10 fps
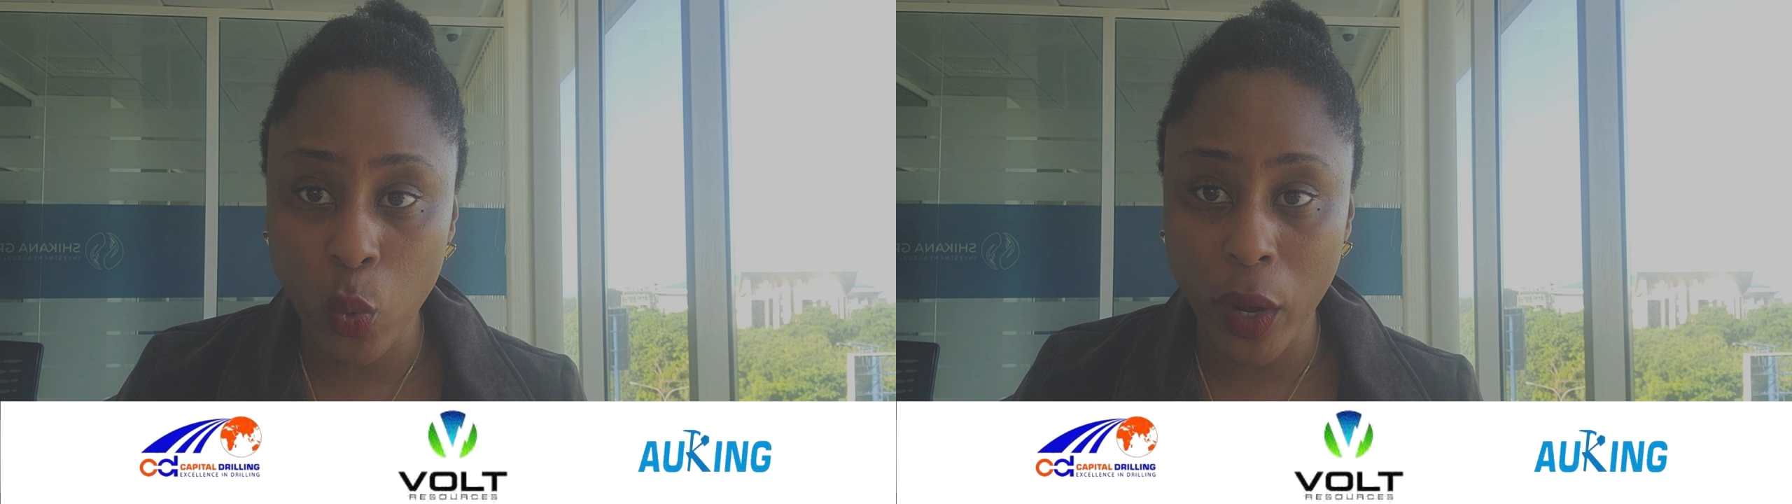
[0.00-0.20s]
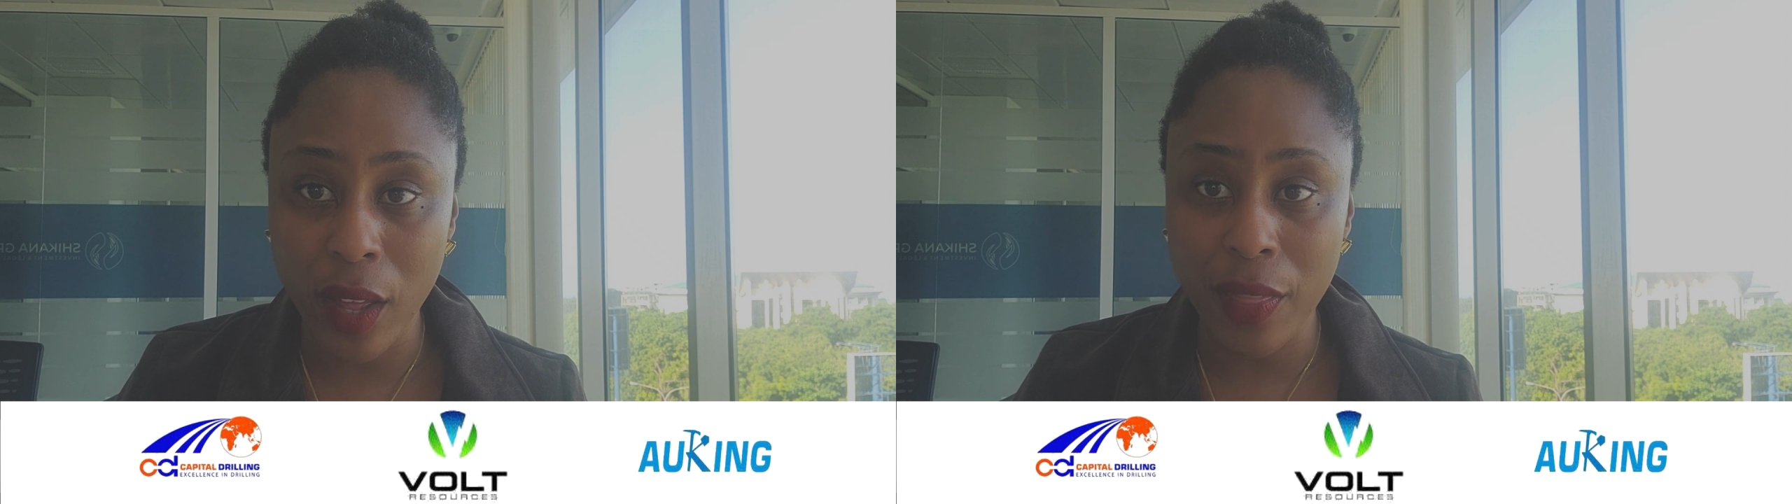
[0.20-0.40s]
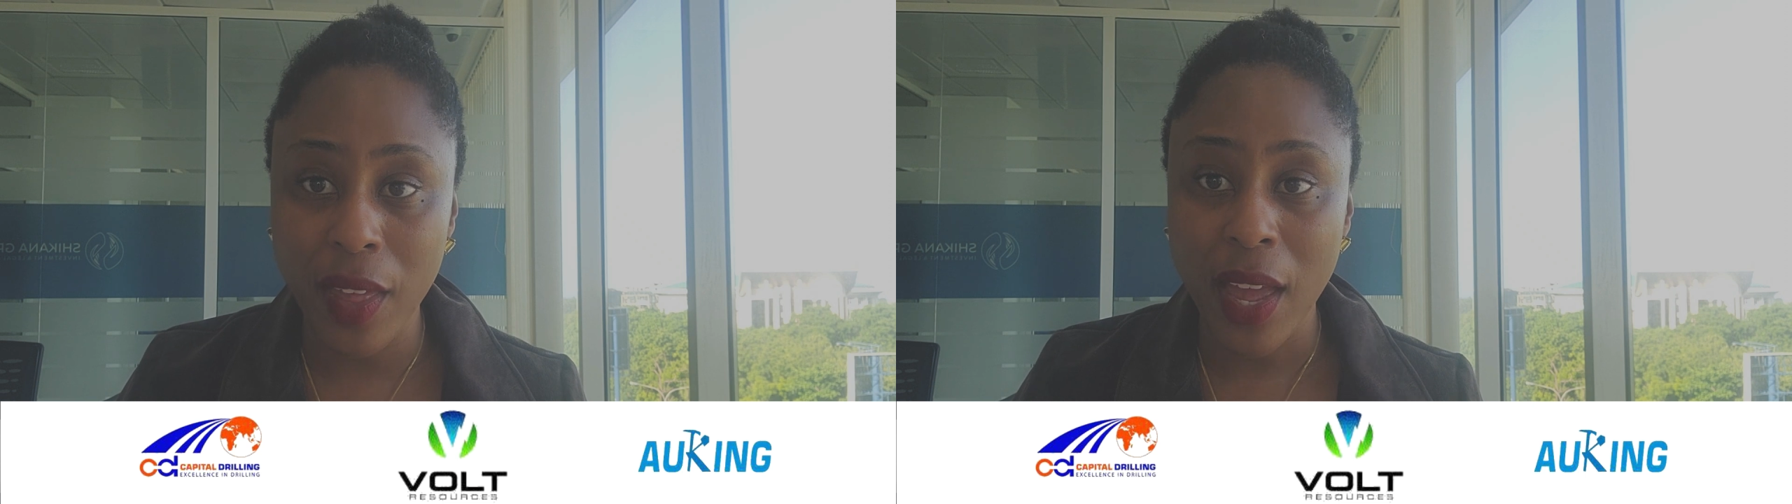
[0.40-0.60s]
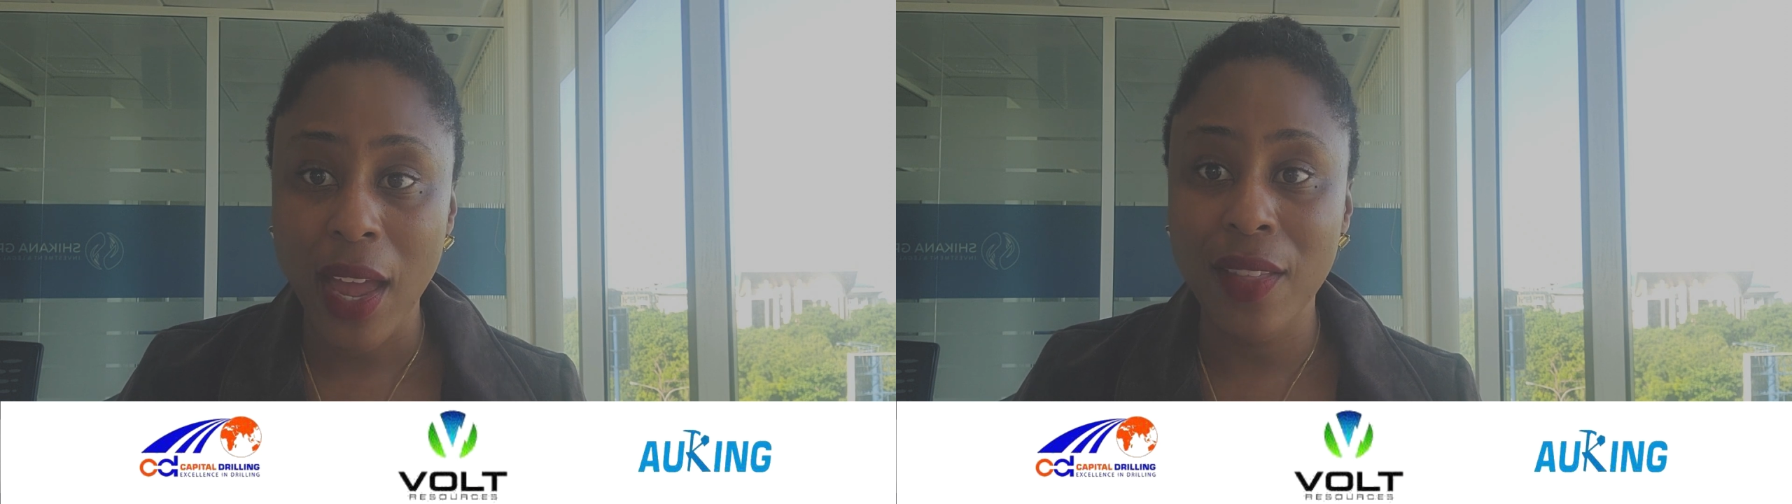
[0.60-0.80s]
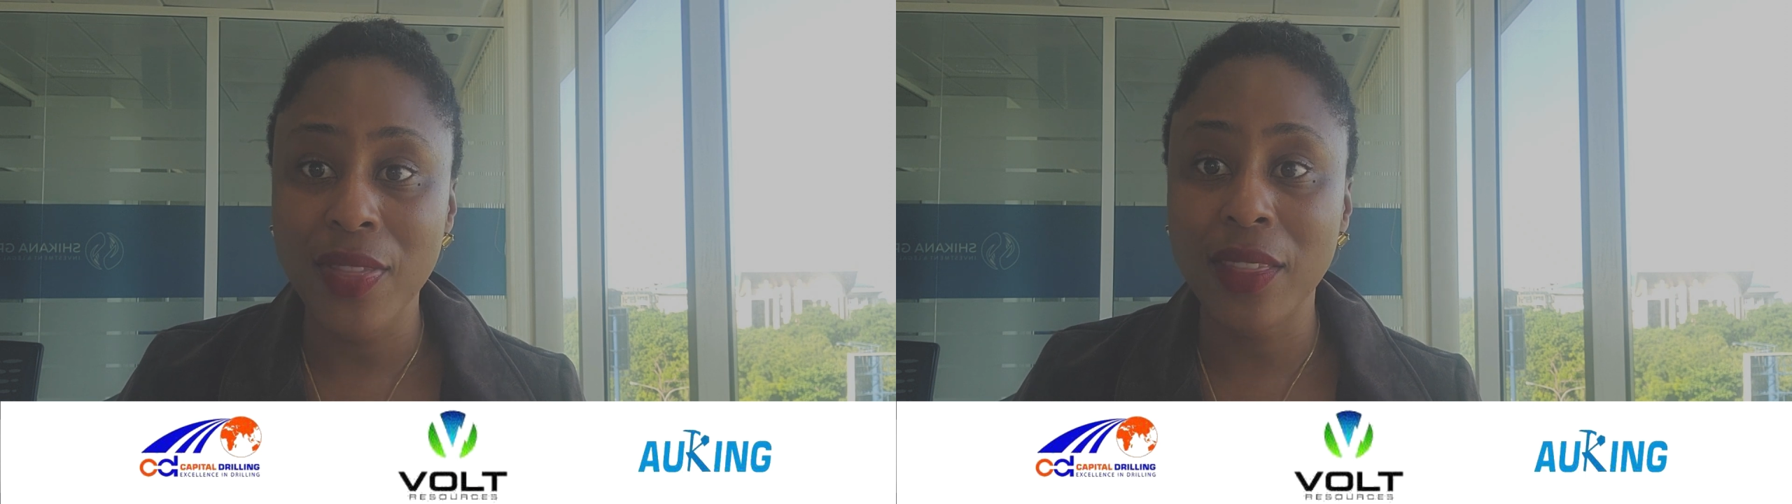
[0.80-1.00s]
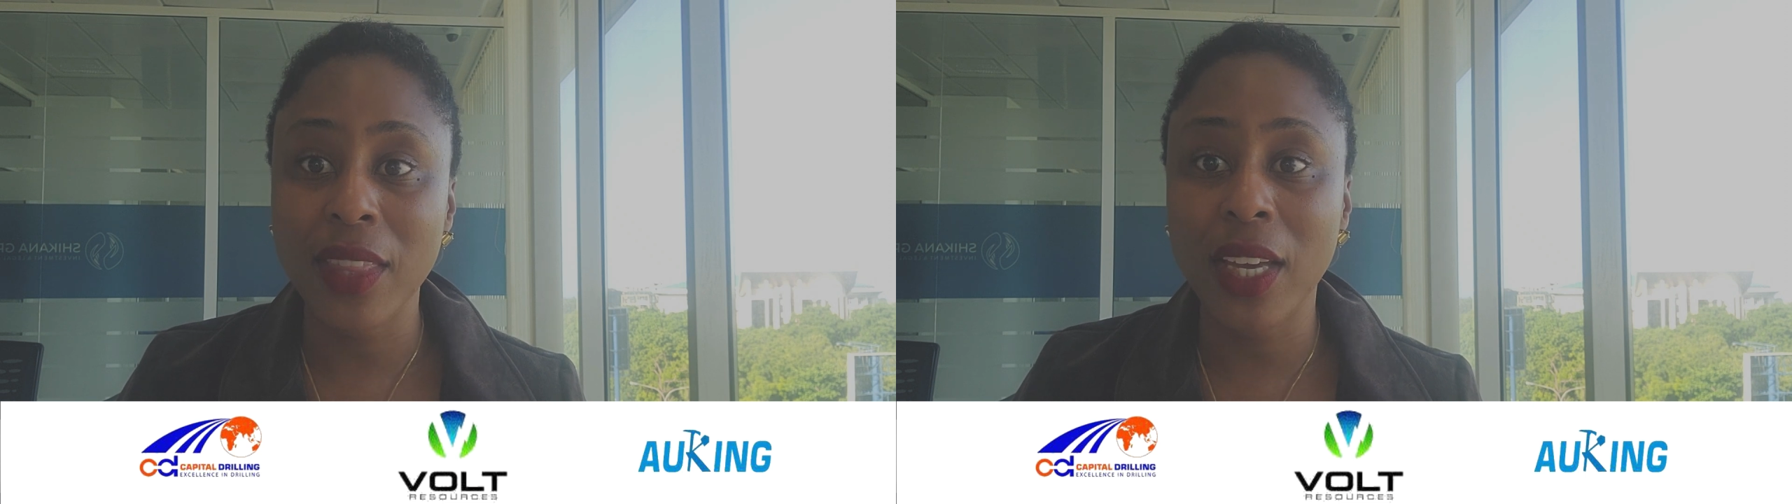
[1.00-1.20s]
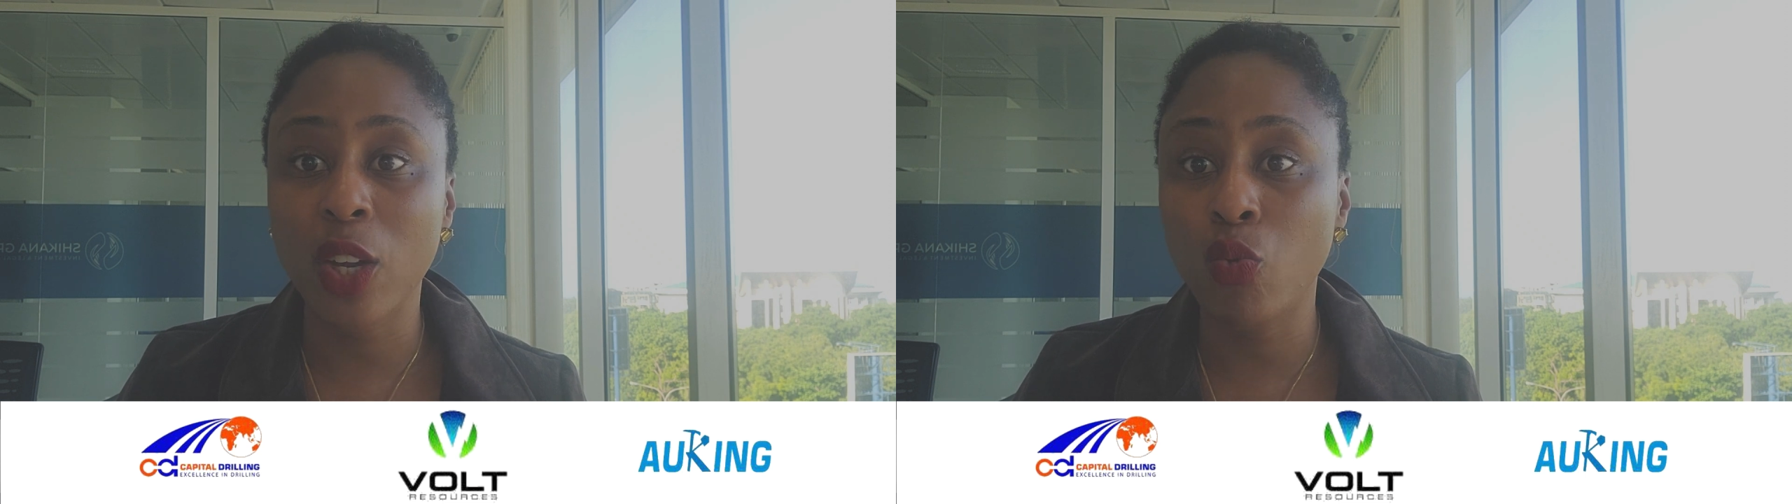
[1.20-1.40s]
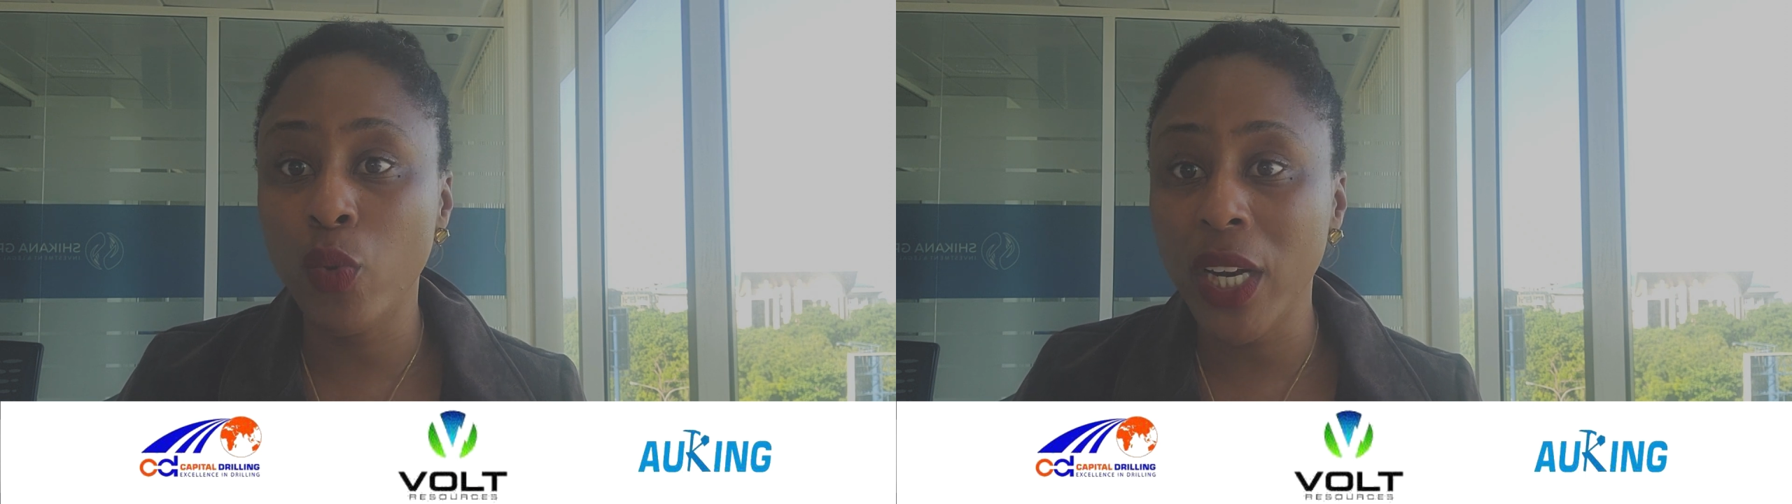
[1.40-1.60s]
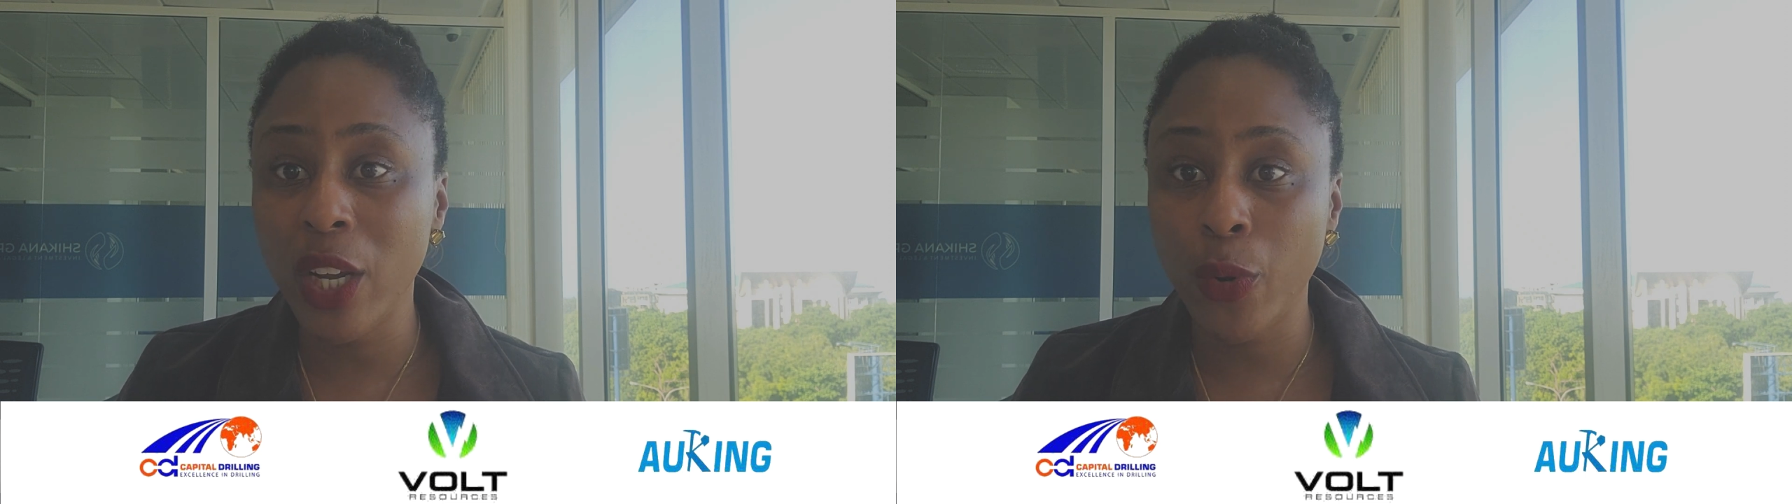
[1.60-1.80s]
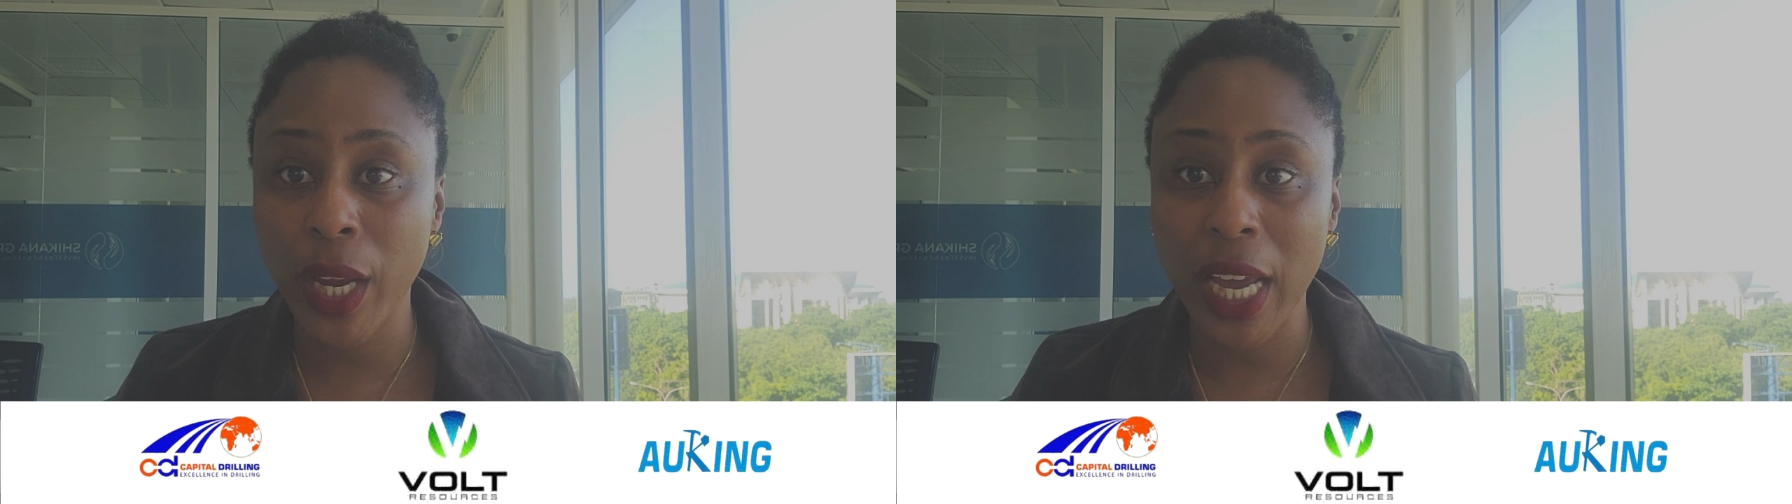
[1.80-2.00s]
with and that they can really
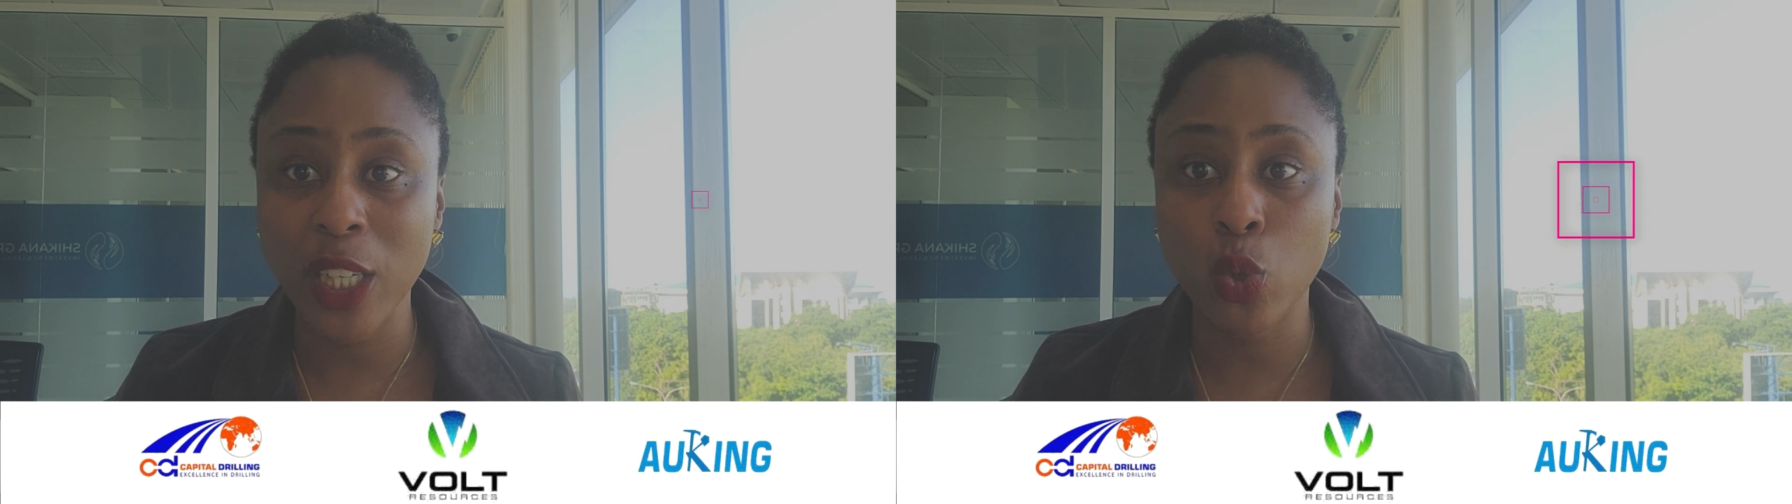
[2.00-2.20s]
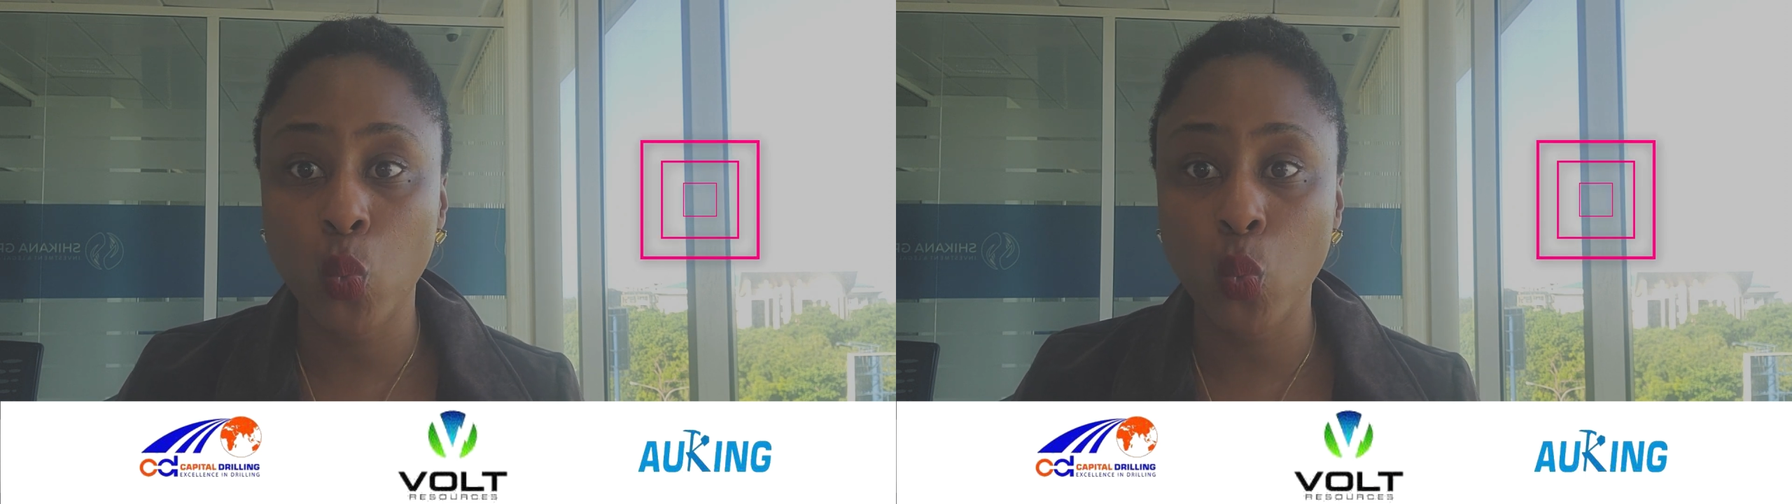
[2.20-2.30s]
create